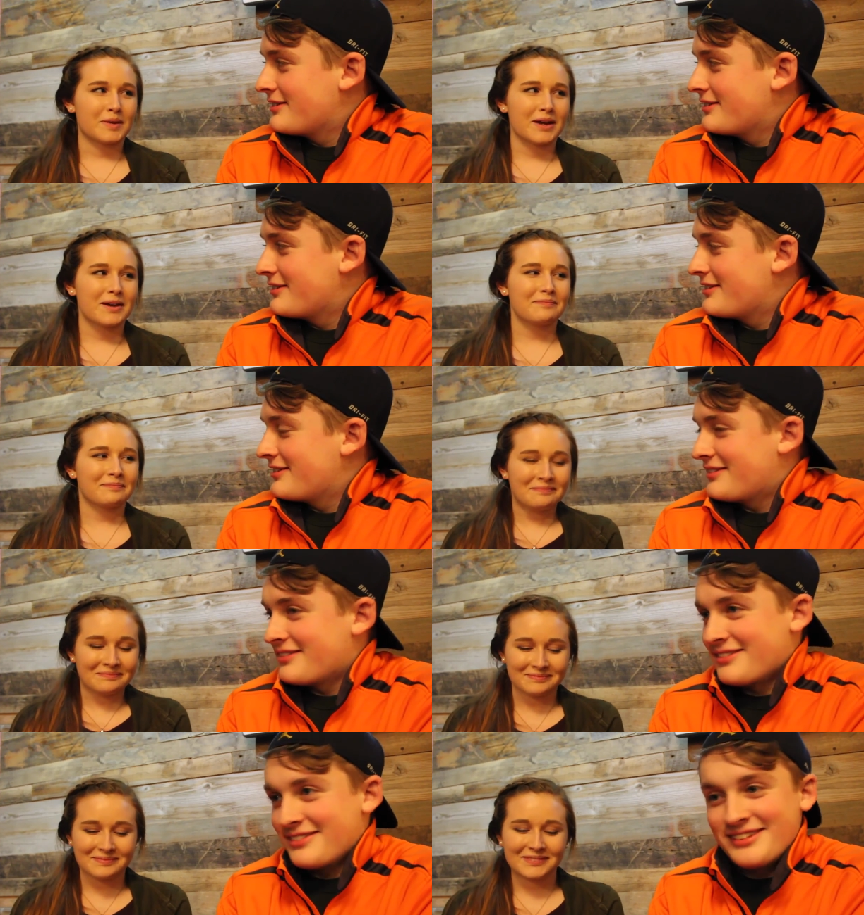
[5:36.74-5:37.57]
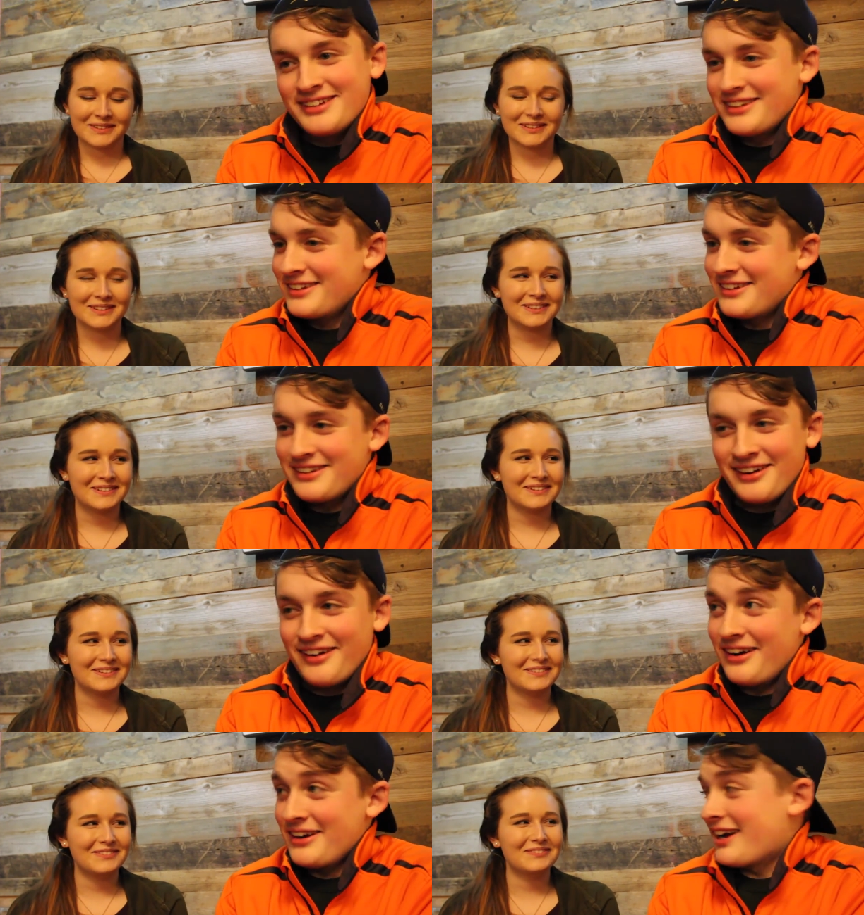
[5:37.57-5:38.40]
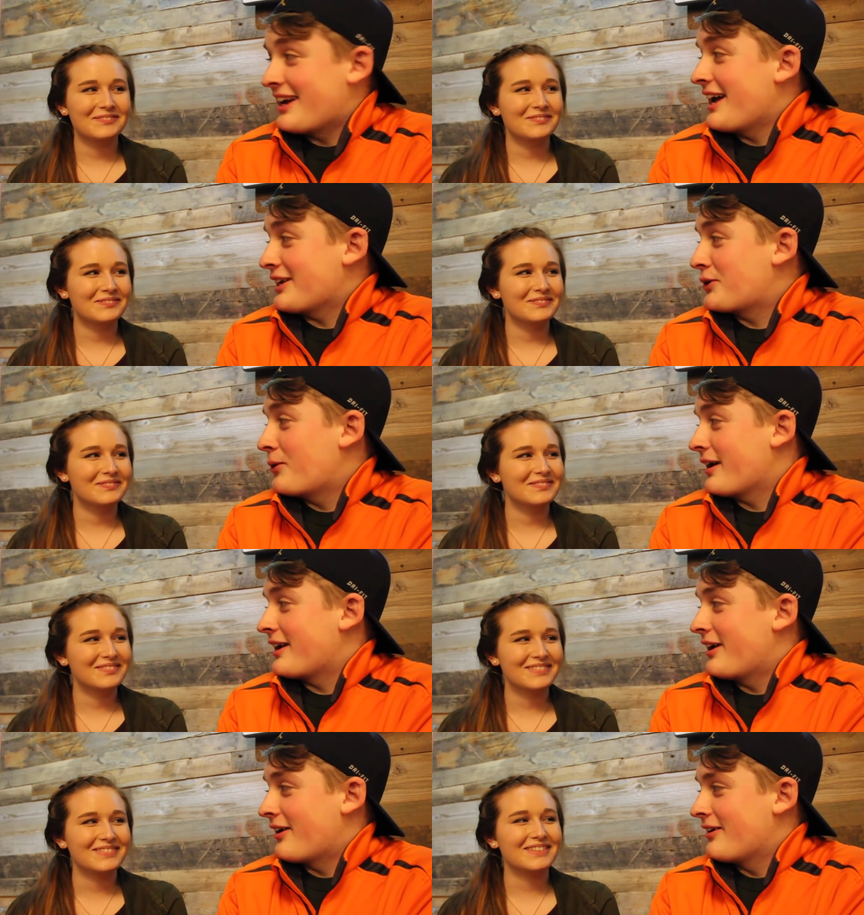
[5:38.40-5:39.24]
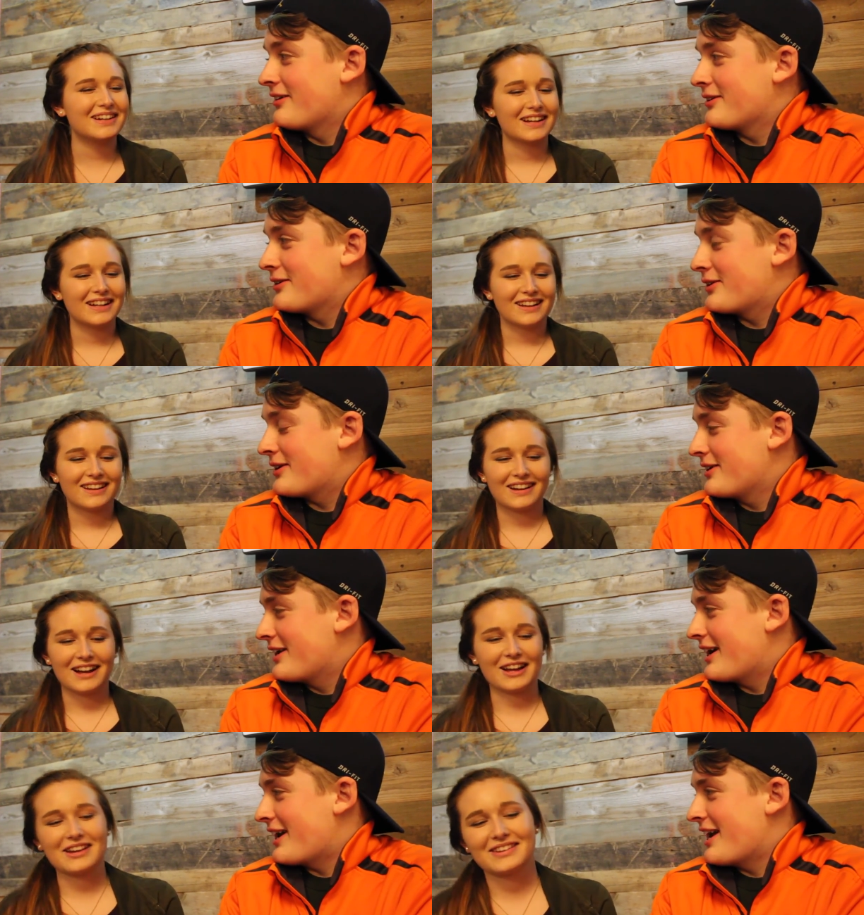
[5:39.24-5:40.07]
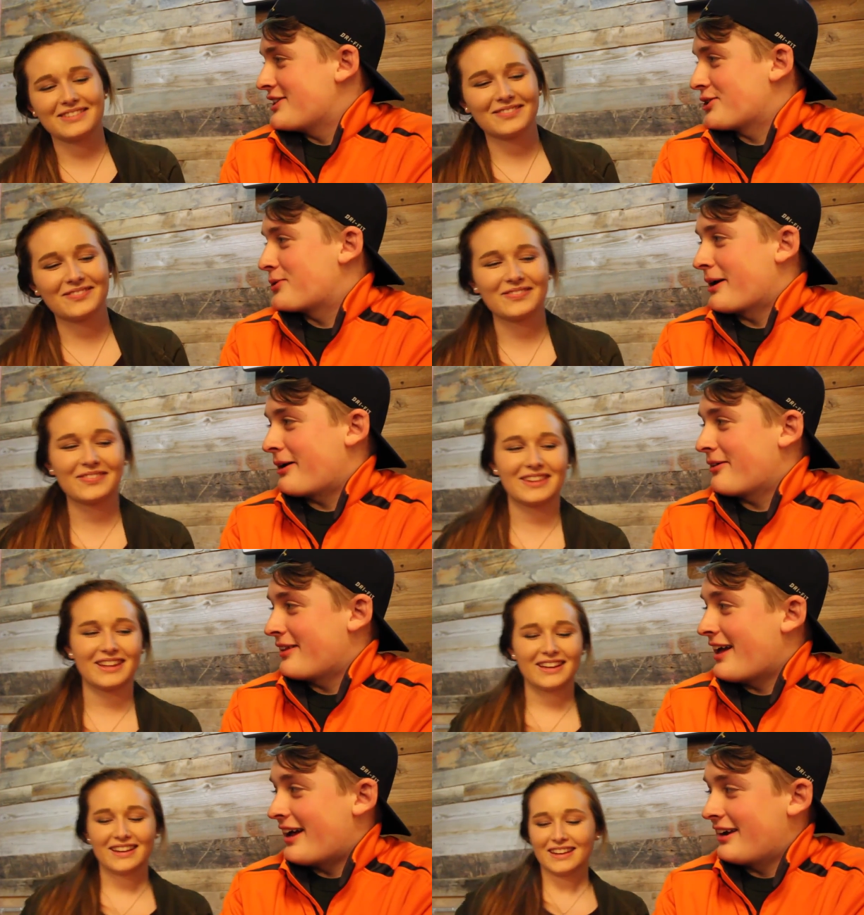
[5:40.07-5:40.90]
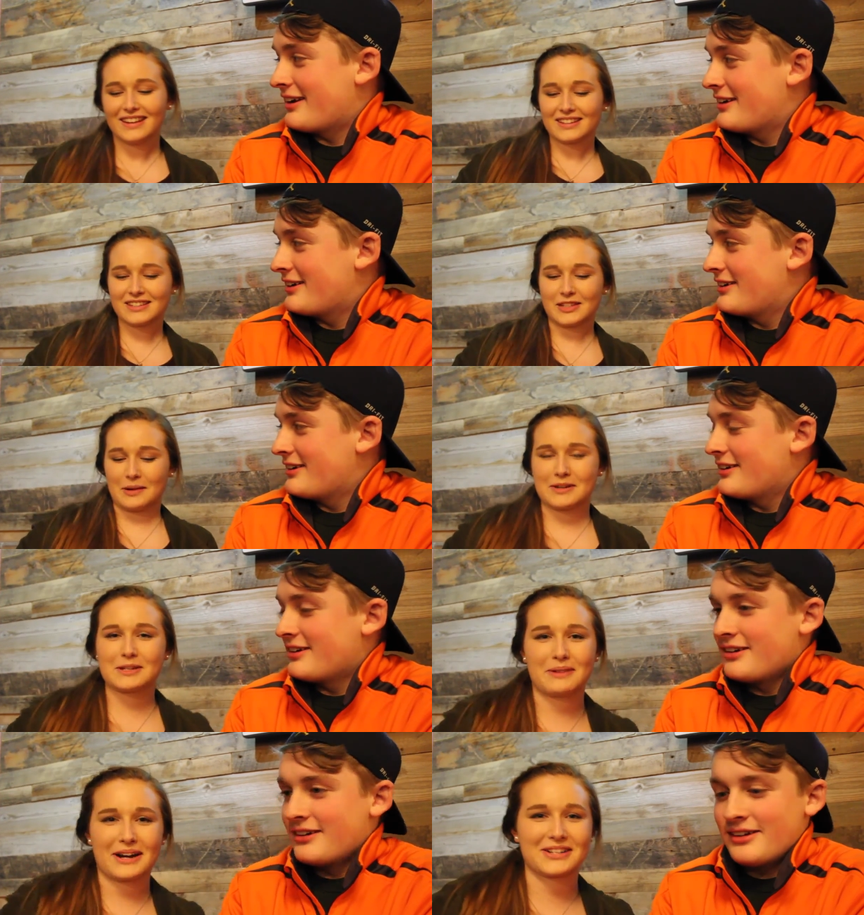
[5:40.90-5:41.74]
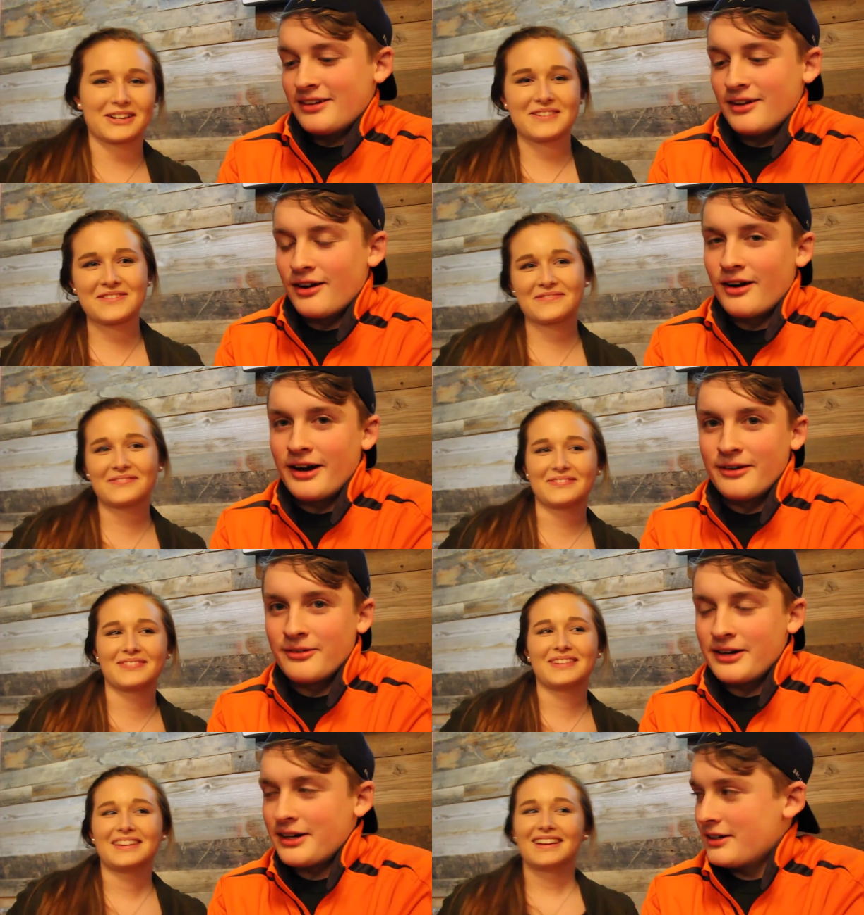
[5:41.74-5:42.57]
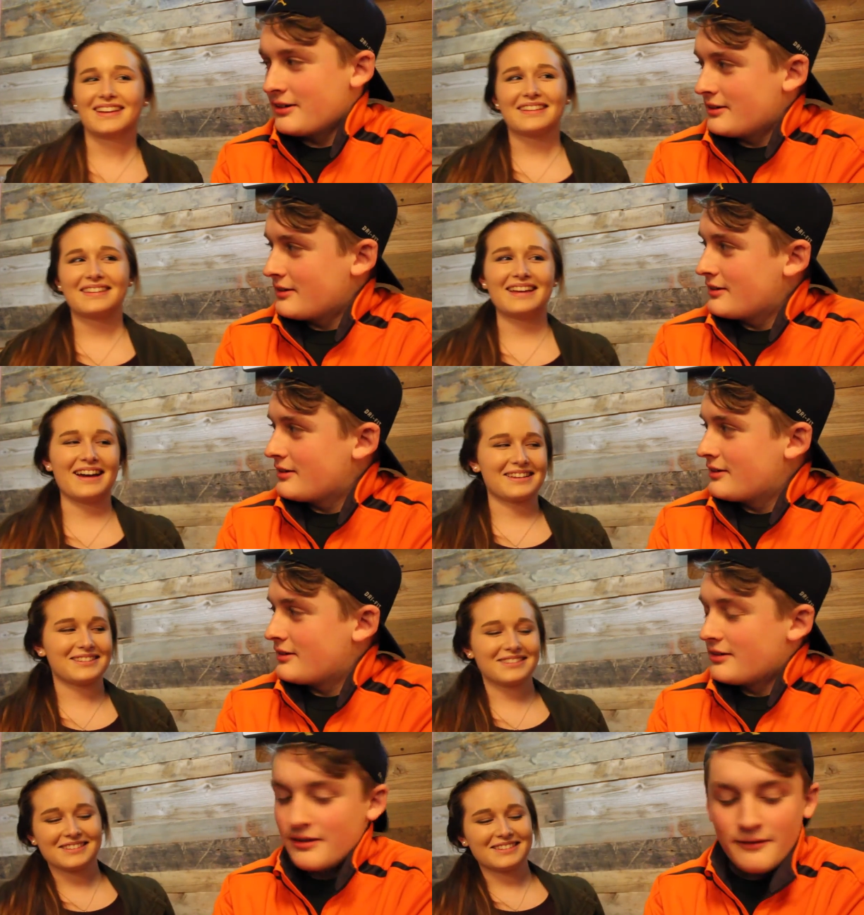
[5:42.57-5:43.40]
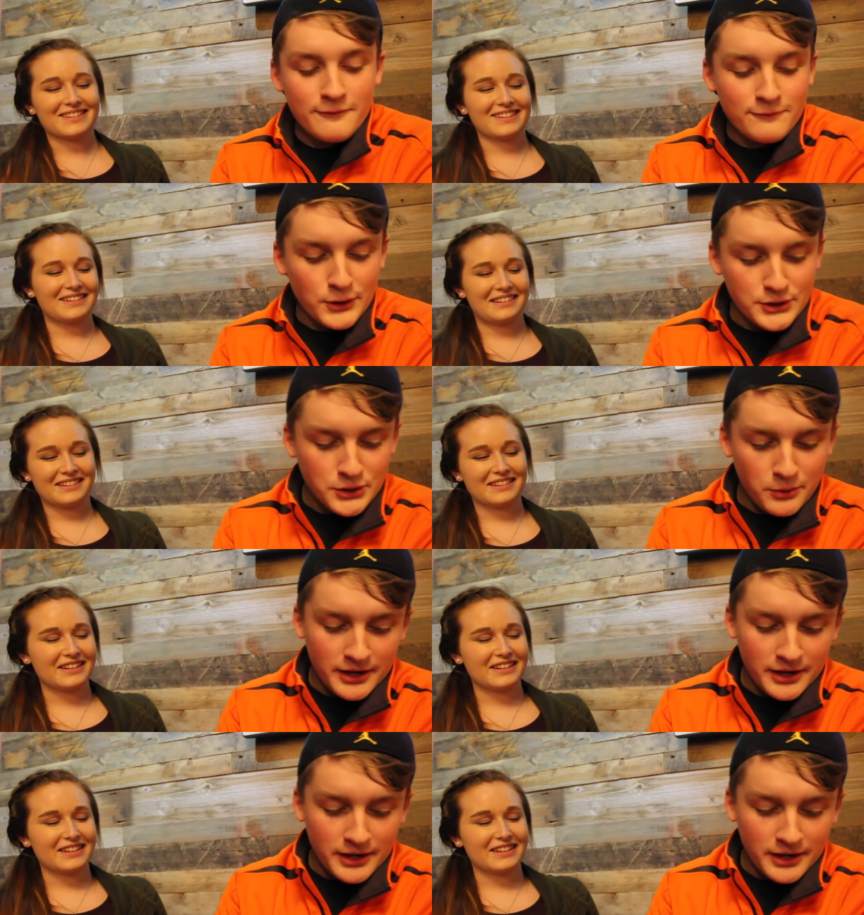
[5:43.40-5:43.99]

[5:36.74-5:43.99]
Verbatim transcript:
Speaker 1: Yep.
Speaker 2: All right, you got to act quick here. You got to answer quicker than that. So much pressure. All right, ready?
Speaker 1: Yes.
Speaker 2: First